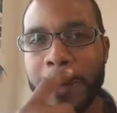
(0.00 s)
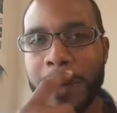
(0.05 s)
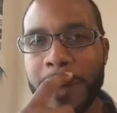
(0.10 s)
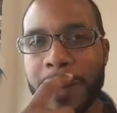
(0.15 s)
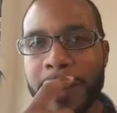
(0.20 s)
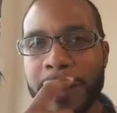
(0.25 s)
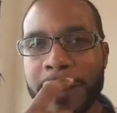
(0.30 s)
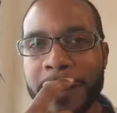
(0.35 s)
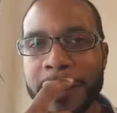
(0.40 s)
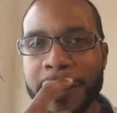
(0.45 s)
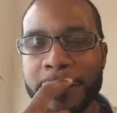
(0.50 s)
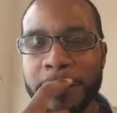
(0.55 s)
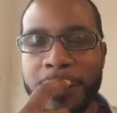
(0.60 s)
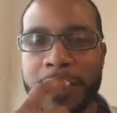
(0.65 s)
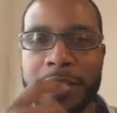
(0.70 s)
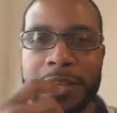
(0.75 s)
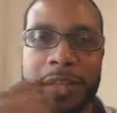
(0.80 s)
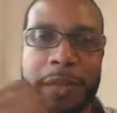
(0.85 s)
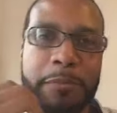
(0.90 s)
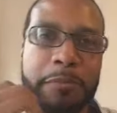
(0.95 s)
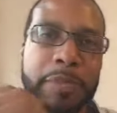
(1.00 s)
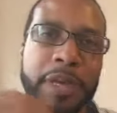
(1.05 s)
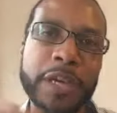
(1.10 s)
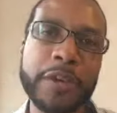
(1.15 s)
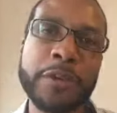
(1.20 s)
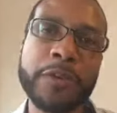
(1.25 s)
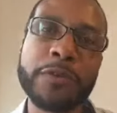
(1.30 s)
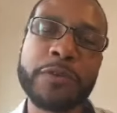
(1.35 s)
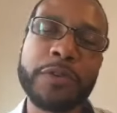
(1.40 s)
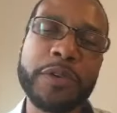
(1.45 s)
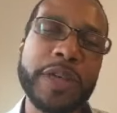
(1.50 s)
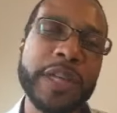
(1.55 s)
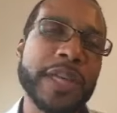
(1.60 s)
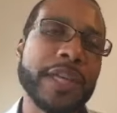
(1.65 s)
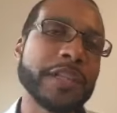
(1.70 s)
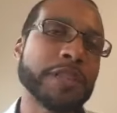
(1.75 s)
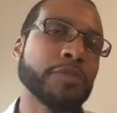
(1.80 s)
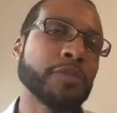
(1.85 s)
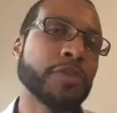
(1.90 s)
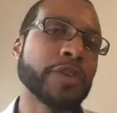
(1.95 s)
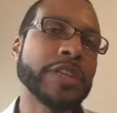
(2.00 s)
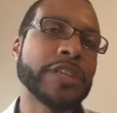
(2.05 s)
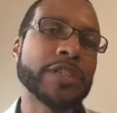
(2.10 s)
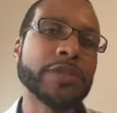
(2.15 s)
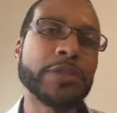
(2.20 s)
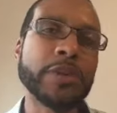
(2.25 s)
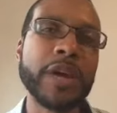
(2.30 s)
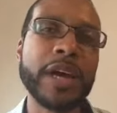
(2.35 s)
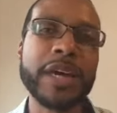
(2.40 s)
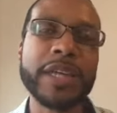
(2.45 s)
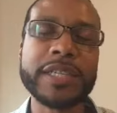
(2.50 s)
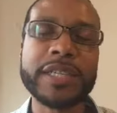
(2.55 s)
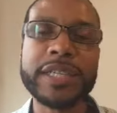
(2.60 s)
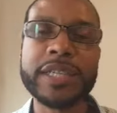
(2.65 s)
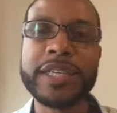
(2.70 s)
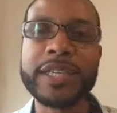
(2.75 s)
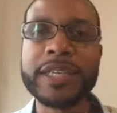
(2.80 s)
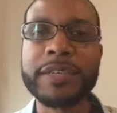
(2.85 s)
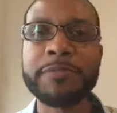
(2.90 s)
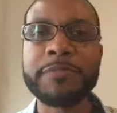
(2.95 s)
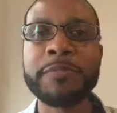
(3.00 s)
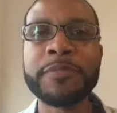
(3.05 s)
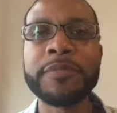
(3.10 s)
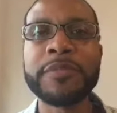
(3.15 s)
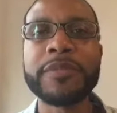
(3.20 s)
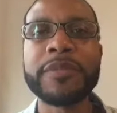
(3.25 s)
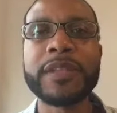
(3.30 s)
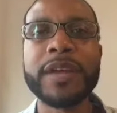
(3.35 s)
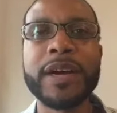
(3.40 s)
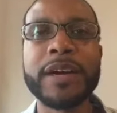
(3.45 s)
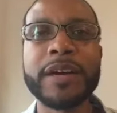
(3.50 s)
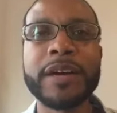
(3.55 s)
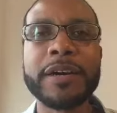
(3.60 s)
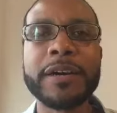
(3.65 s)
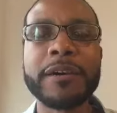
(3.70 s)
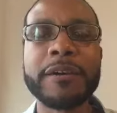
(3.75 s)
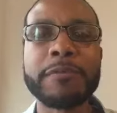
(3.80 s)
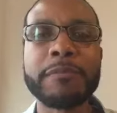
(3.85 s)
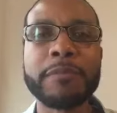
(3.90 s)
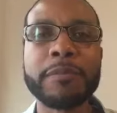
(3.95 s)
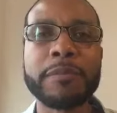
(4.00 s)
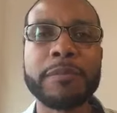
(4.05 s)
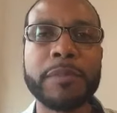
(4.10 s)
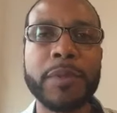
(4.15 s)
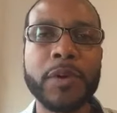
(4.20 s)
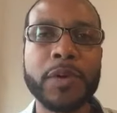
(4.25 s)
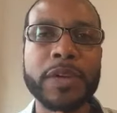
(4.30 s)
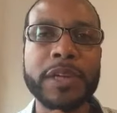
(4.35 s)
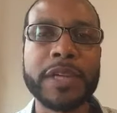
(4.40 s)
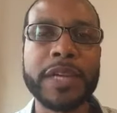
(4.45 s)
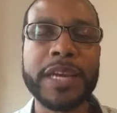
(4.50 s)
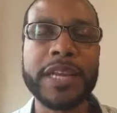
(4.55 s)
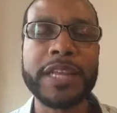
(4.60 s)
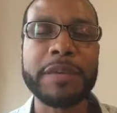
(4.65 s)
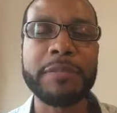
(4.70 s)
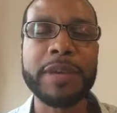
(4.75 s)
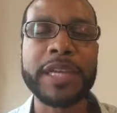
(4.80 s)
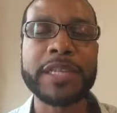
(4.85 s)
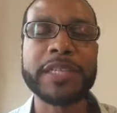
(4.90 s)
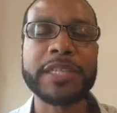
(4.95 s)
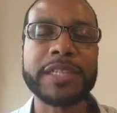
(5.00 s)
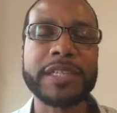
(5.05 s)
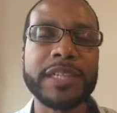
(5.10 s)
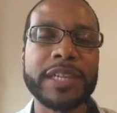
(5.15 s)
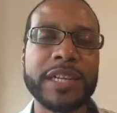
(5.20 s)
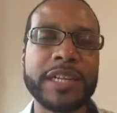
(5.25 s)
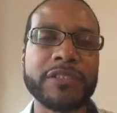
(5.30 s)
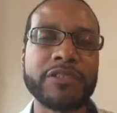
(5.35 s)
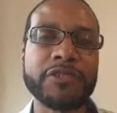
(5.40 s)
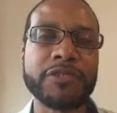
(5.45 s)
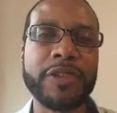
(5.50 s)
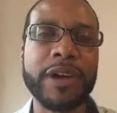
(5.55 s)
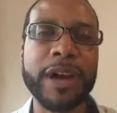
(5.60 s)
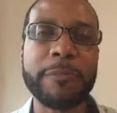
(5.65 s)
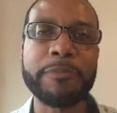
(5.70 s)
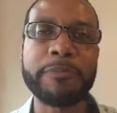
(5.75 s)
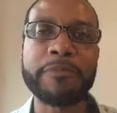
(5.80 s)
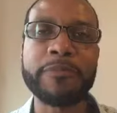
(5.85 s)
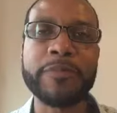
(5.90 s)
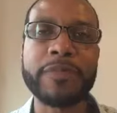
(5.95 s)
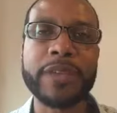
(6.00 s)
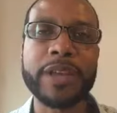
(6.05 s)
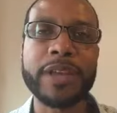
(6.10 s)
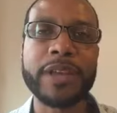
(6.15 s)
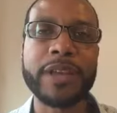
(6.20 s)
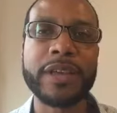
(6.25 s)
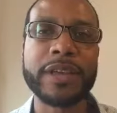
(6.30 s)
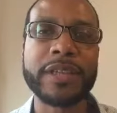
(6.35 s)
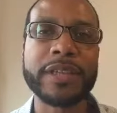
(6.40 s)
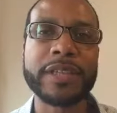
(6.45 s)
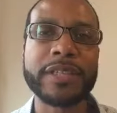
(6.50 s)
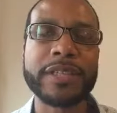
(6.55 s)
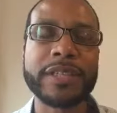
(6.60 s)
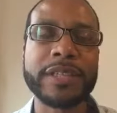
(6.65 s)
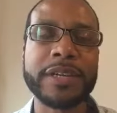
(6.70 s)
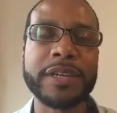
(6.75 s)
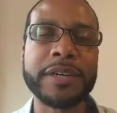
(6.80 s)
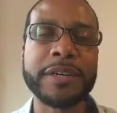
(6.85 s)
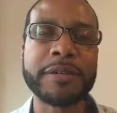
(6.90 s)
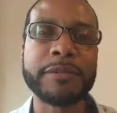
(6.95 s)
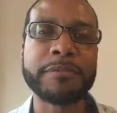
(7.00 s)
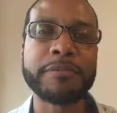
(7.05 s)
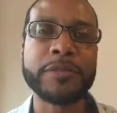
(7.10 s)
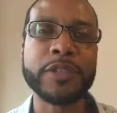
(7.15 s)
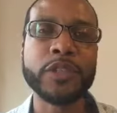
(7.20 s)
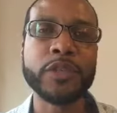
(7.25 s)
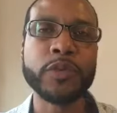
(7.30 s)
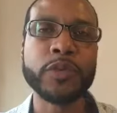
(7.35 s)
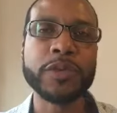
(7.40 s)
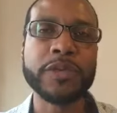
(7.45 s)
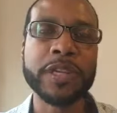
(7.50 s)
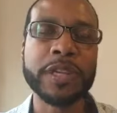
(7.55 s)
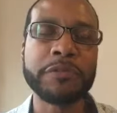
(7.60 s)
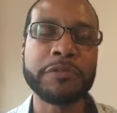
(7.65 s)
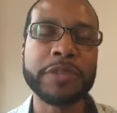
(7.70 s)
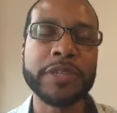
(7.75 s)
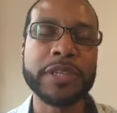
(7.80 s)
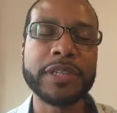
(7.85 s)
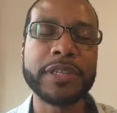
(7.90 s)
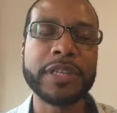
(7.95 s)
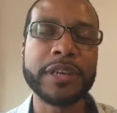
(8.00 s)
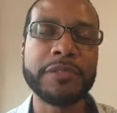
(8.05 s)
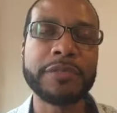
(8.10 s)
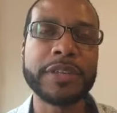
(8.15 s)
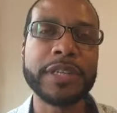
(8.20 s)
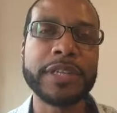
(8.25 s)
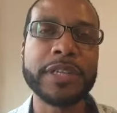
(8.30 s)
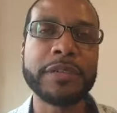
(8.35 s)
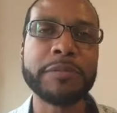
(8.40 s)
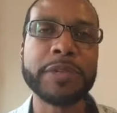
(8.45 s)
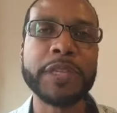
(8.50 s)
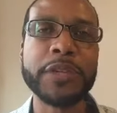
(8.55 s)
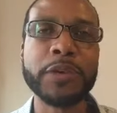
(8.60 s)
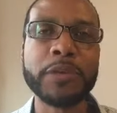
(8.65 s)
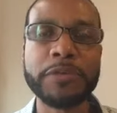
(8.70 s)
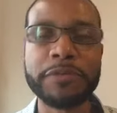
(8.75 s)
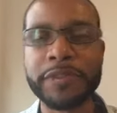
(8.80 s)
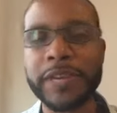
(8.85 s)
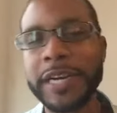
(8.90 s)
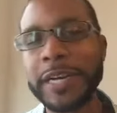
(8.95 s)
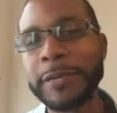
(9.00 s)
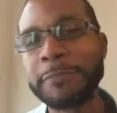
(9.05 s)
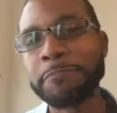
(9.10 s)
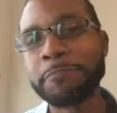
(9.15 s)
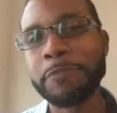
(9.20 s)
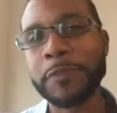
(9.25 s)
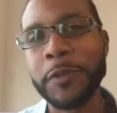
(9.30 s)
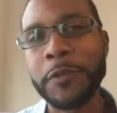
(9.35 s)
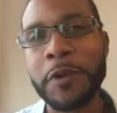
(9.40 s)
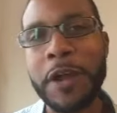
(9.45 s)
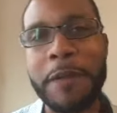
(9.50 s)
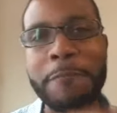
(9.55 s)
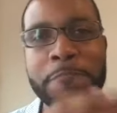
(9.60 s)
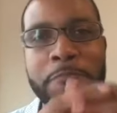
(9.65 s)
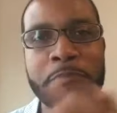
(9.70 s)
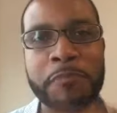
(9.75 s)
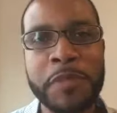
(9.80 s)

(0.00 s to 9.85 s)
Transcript: Uh, click that bell for any inspirational content um, on a daily basis that I drop and um, you will definitely definitely be notified all right